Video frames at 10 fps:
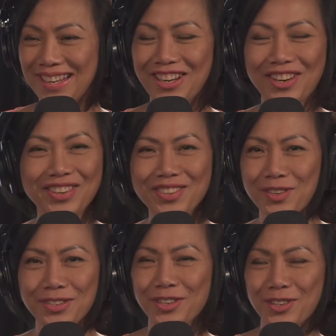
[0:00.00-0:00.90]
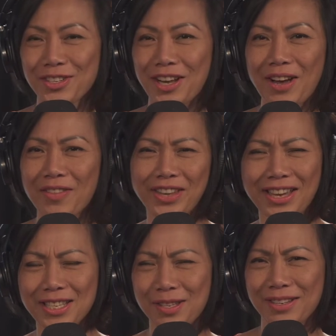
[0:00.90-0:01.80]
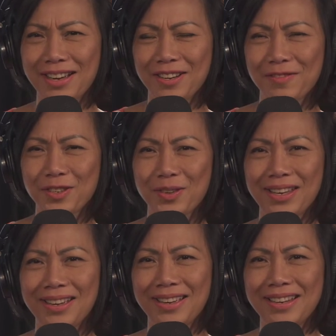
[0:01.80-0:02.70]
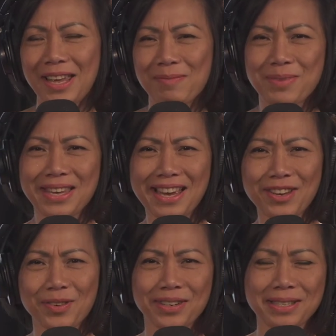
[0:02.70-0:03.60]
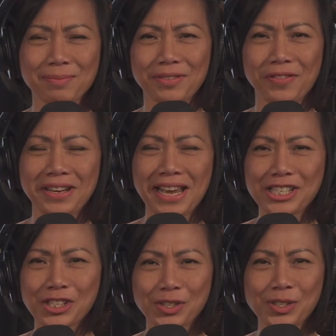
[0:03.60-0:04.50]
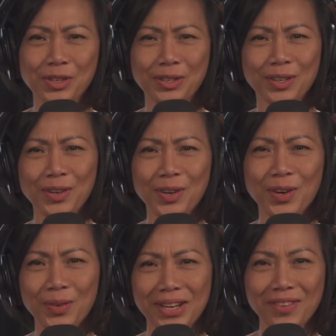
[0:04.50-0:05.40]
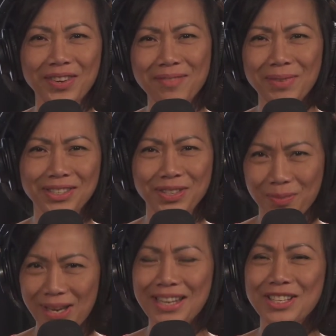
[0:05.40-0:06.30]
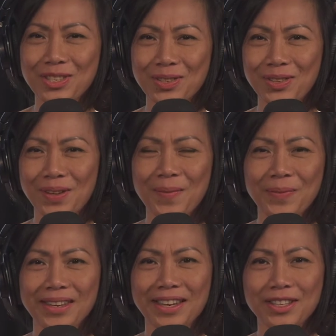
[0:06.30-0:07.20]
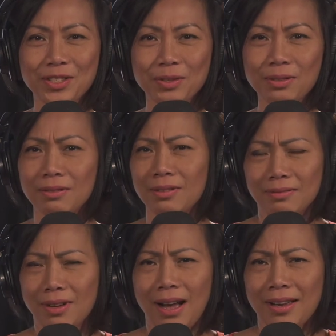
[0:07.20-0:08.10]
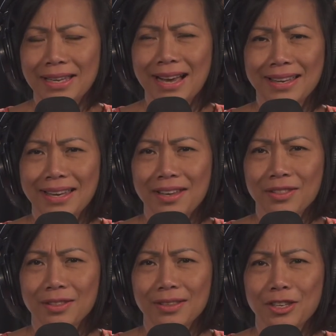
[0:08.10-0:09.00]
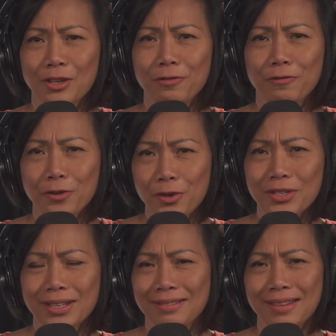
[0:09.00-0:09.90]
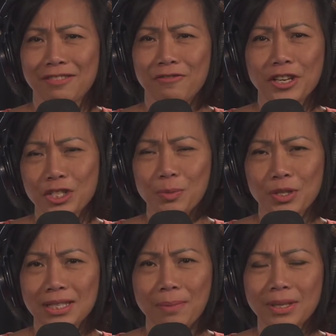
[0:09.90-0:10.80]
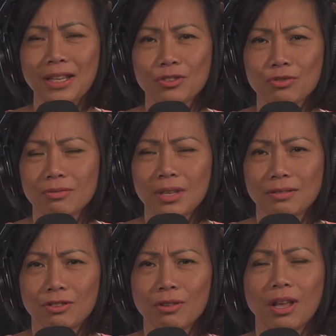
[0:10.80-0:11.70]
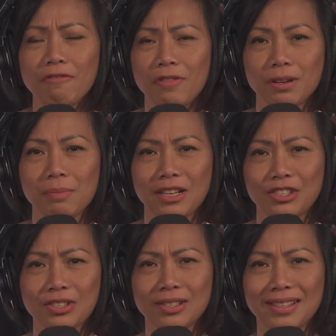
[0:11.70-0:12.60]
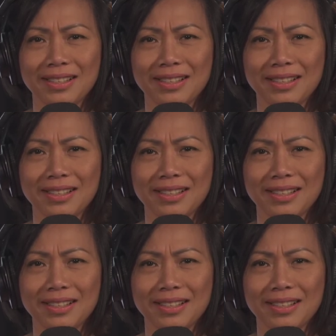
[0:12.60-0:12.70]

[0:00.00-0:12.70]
you know, you couldn't go out there to kind of doing an MBA or some financial or law, whatever, but you went into I hear, you know, fruit and vegetables is something that you love very much.